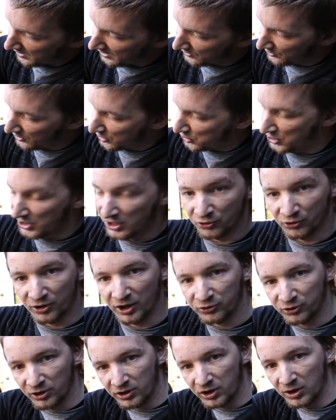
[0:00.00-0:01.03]
and there she is.
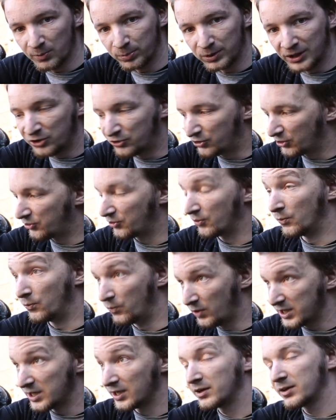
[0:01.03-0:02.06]
That's our completed
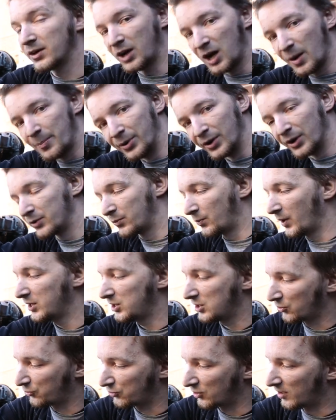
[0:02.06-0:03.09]
rear upper
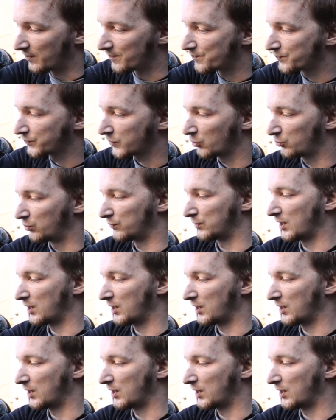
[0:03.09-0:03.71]
radius arm. So